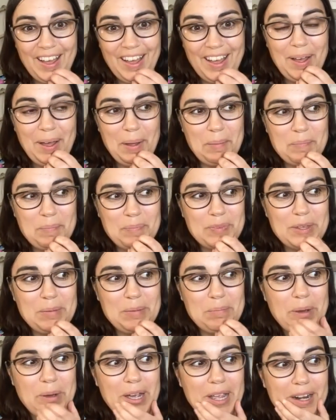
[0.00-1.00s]
Um,
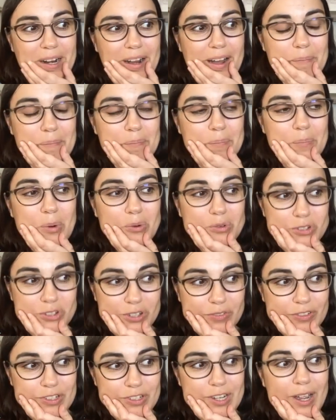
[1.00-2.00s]
but most
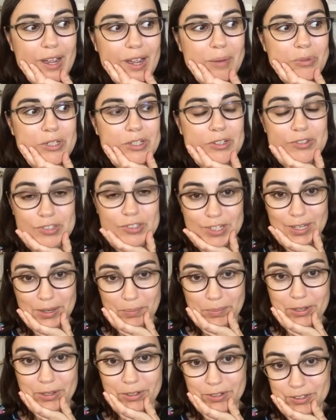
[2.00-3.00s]
of the time, when you see a
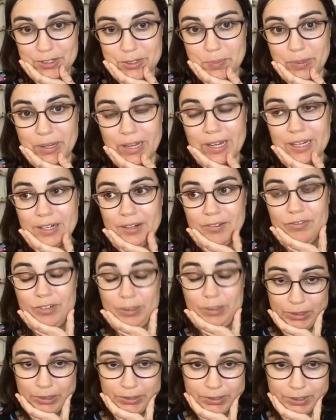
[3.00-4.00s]
male displaying and a
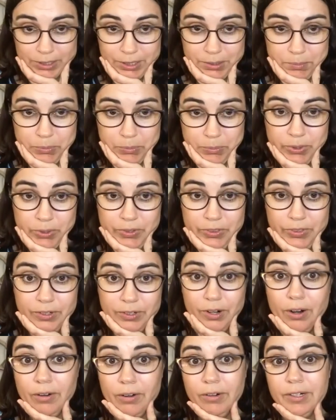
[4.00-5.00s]
female looking bored,
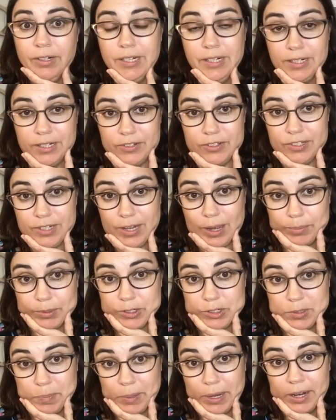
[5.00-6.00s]
they're already an
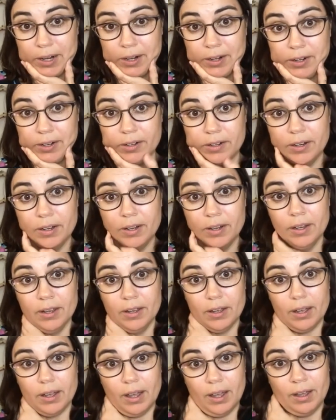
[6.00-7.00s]
established pair.
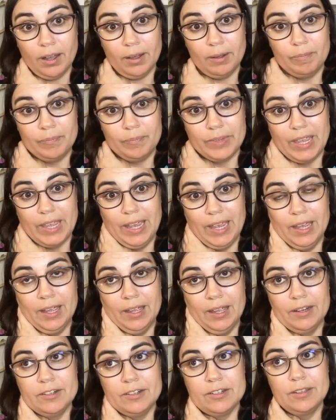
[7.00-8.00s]
Um,
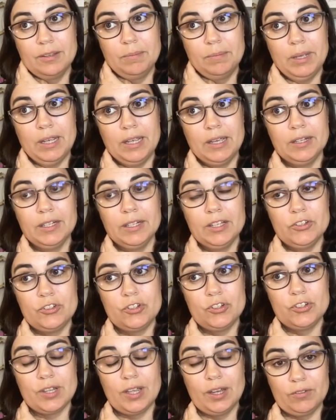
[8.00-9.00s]
and the male is
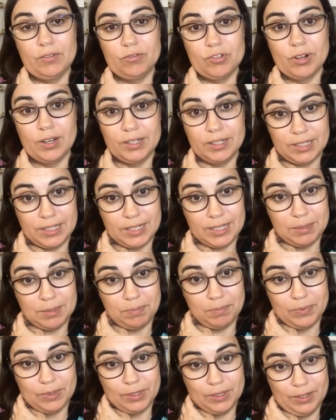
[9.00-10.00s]
just kind of trying to keep
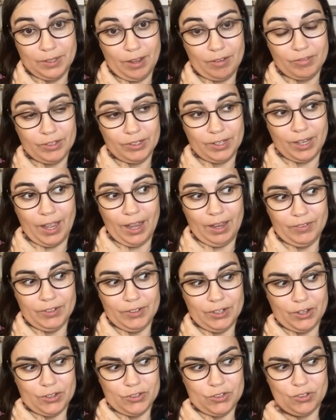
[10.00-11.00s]
the love alive
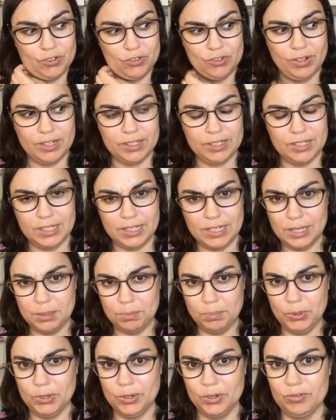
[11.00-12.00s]
and also trying to
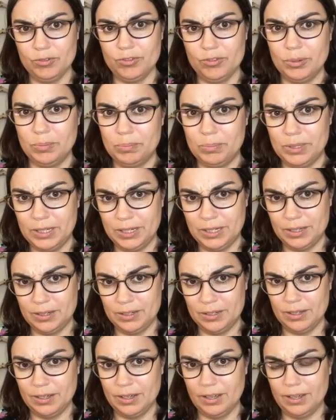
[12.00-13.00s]
keep her from
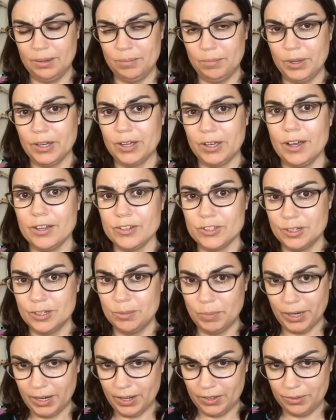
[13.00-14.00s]
being um, accosted
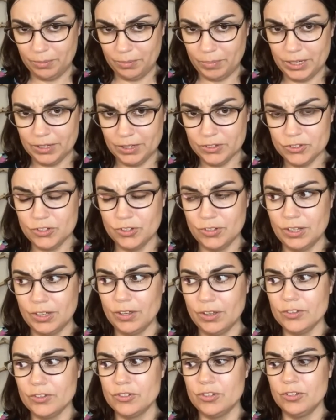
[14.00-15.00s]
by other males. So they'll
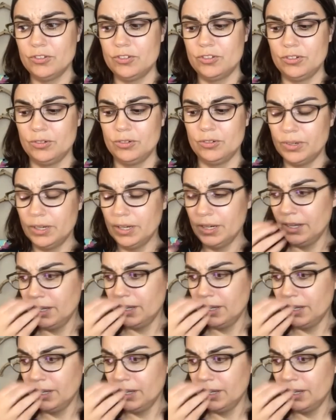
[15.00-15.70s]
also do